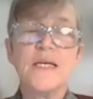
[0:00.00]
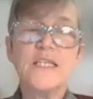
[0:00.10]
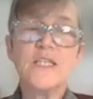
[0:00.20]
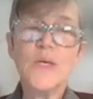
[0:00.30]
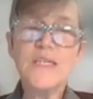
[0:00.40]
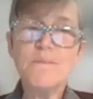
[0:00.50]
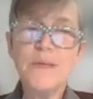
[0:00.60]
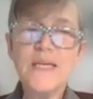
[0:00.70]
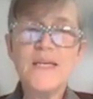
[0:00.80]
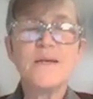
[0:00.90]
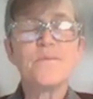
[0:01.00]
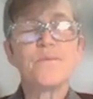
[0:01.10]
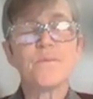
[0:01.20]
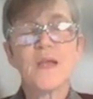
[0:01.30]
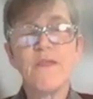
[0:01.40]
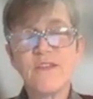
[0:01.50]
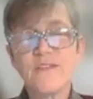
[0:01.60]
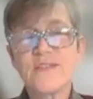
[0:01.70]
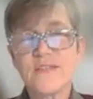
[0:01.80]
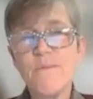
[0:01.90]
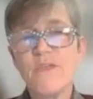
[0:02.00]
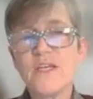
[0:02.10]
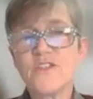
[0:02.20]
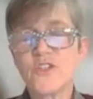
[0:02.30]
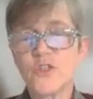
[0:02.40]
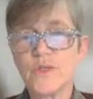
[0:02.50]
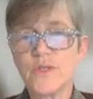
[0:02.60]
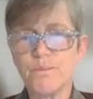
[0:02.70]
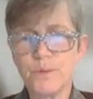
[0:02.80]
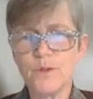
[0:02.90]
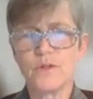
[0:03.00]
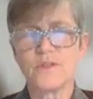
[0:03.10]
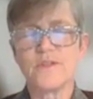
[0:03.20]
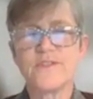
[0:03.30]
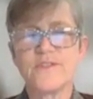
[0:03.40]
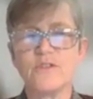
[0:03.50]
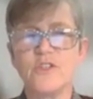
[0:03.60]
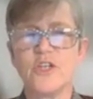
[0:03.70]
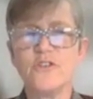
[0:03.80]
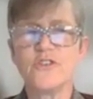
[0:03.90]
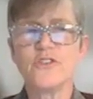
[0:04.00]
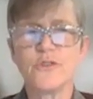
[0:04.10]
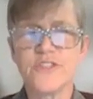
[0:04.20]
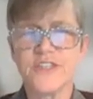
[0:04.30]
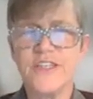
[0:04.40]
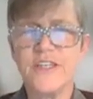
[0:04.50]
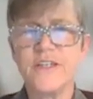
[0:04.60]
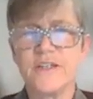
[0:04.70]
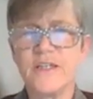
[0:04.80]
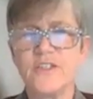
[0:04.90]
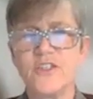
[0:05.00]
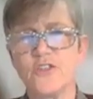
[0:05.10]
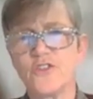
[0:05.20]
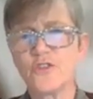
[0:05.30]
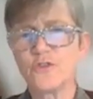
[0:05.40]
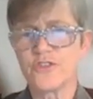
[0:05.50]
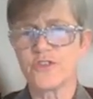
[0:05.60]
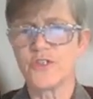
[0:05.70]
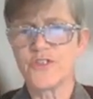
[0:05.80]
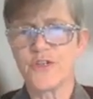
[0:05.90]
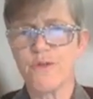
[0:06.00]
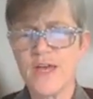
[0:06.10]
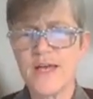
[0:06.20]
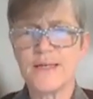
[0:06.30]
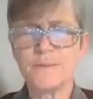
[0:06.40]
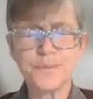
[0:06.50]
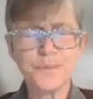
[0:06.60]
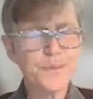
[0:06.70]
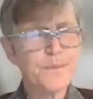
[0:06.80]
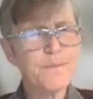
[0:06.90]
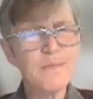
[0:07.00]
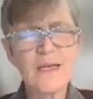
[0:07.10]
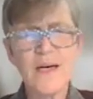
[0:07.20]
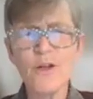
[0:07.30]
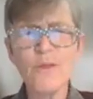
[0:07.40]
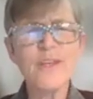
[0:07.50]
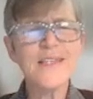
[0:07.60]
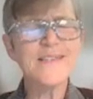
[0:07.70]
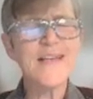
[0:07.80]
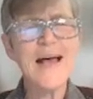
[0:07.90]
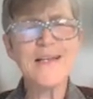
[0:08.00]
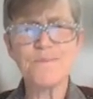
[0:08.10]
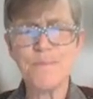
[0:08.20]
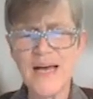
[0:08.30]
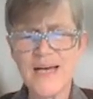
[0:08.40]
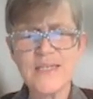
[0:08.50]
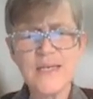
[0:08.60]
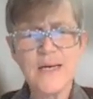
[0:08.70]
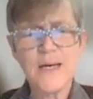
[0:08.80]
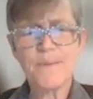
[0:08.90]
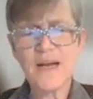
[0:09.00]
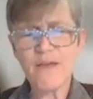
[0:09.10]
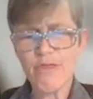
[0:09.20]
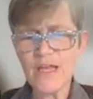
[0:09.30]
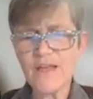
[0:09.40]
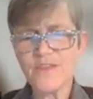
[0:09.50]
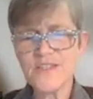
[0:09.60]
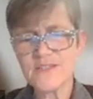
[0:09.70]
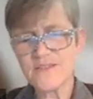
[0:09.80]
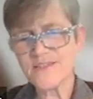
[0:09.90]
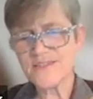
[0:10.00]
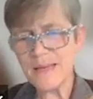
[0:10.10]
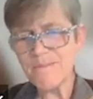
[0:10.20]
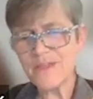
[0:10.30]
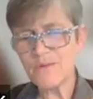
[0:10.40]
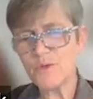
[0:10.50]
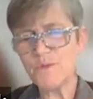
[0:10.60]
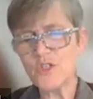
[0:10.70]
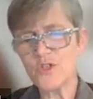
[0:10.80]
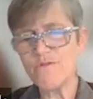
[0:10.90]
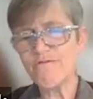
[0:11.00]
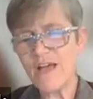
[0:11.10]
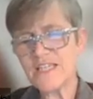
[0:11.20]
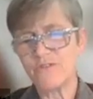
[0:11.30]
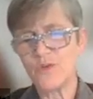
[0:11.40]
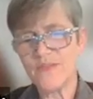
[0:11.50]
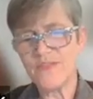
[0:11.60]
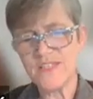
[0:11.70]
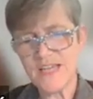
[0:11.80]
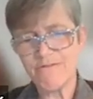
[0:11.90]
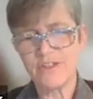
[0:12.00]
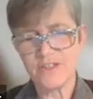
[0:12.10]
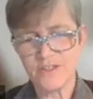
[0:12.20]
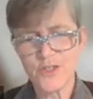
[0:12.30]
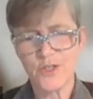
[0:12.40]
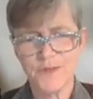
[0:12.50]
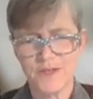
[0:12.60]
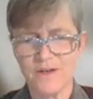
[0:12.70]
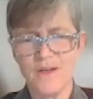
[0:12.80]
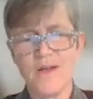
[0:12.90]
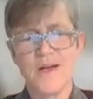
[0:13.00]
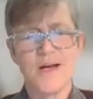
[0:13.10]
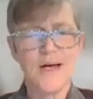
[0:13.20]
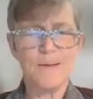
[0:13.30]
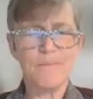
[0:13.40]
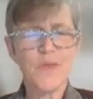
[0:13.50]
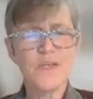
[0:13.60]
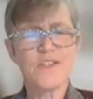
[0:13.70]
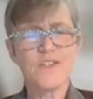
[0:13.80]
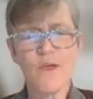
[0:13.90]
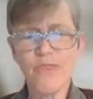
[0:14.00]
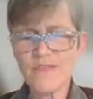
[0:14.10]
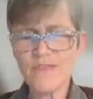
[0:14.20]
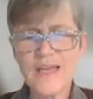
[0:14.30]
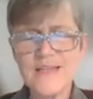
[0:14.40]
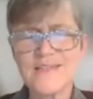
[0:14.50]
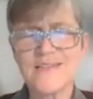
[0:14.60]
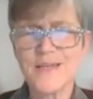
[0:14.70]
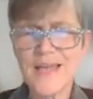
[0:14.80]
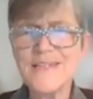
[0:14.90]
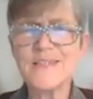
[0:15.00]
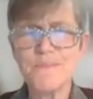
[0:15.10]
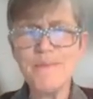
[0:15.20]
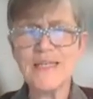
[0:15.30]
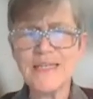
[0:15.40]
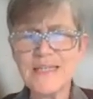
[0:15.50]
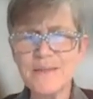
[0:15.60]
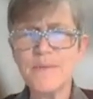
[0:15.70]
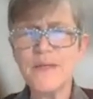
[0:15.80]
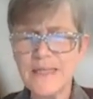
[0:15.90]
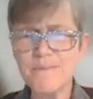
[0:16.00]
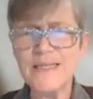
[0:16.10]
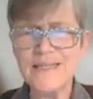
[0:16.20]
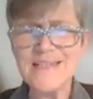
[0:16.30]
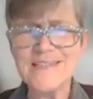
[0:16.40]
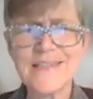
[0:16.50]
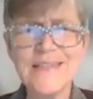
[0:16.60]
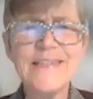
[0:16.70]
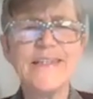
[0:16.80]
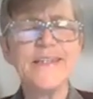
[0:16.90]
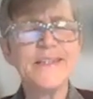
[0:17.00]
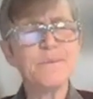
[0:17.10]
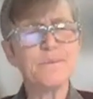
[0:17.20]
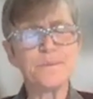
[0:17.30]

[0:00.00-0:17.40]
In 20b, I think the same thing is true in the plural, so Joe's tools are here and Joe's tools are also there. I don't think it's as bad, but I think this the same thing would be true, in fact, if you had the definite determiner. Um, so I think the, it, the case is maybe a little, a little bit less clear here,